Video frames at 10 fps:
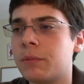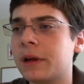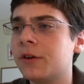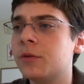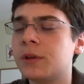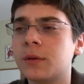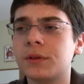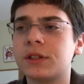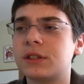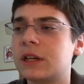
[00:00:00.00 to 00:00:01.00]
But now you'll be
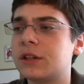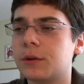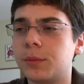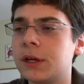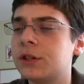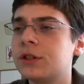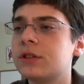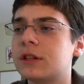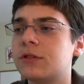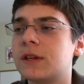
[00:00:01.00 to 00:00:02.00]
able to send your
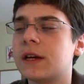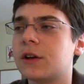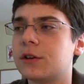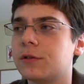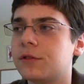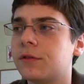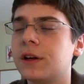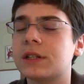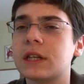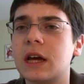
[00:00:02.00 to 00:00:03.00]
pictures that you take on your
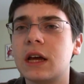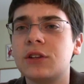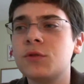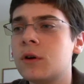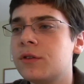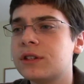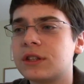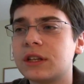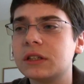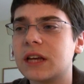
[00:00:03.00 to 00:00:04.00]
device, do all
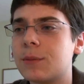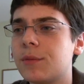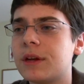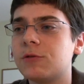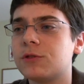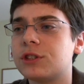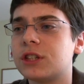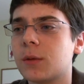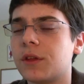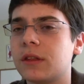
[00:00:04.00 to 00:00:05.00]
these things. MMS was
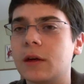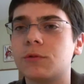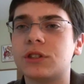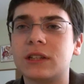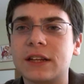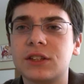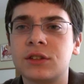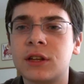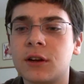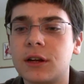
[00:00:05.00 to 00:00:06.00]
just something that was
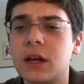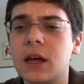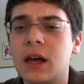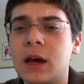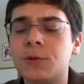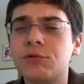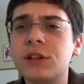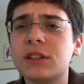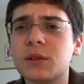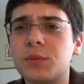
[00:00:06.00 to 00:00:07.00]
necessary. I was
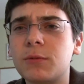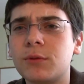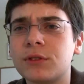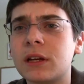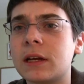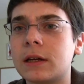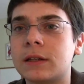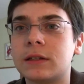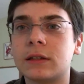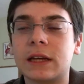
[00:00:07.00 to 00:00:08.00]
reading some people saying
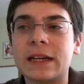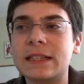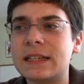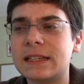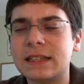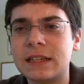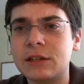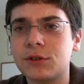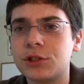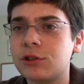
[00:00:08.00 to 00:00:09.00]
it's an
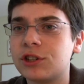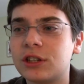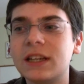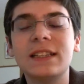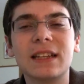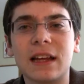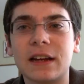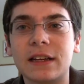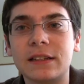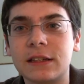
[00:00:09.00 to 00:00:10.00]
AT&T restriction. It's not
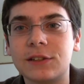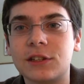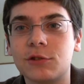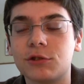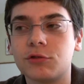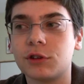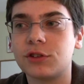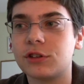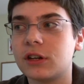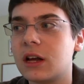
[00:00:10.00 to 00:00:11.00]
an AT&T
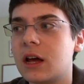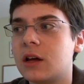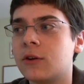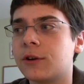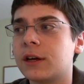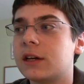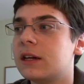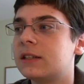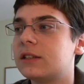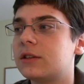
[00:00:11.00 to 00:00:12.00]
restriction. Okay,
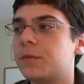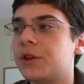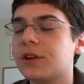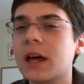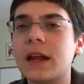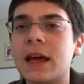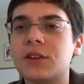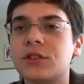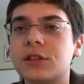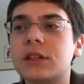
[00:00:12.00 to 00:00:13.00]
it's, you're not
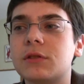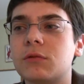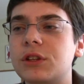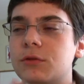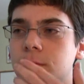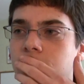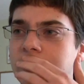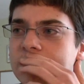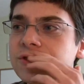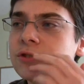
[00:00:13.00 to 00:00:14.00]
actually, when you
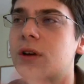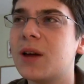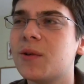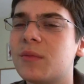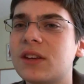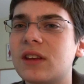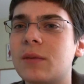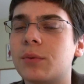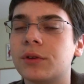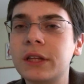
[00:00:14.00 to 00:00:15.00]
do MMS,
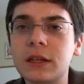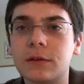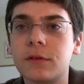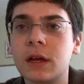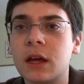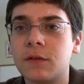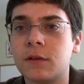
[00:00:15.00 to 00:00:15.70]
I believe,